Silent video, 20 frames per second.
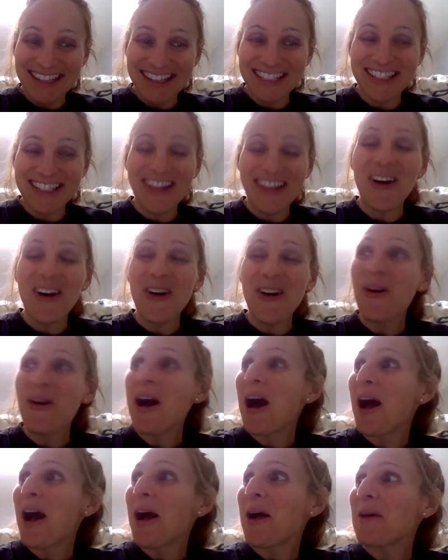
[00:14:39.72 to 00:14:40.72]

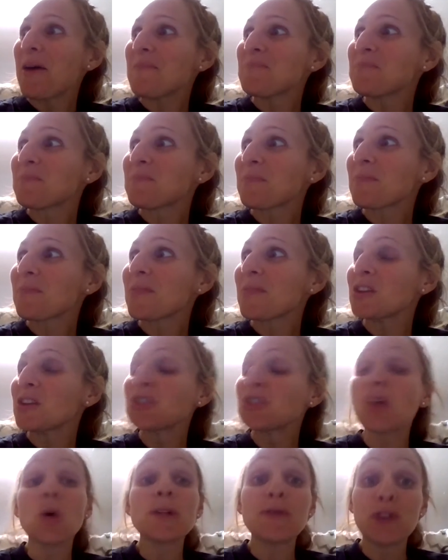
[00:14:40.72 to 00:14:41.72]

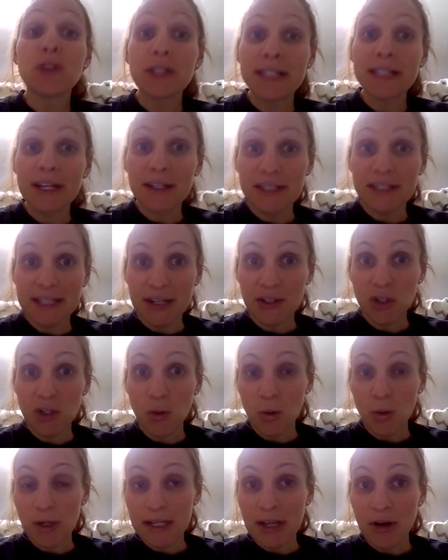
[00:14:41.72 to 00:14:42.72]
So it's for sales
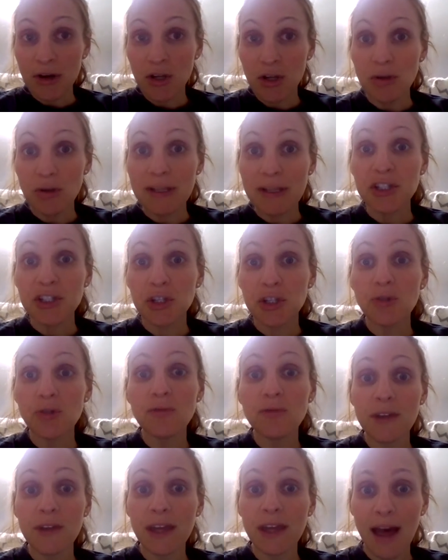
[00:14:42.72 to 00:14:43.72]
coordinator. You need
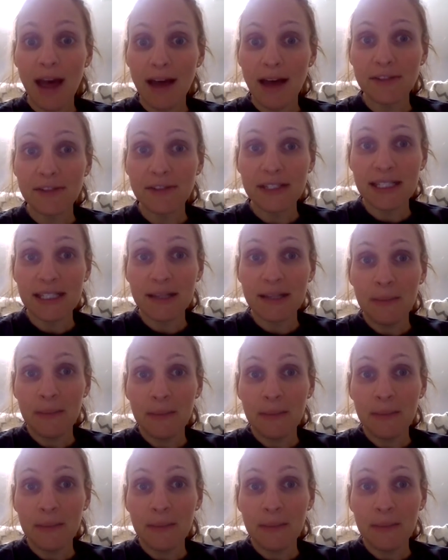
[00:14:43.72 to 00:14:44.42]
2 VFs.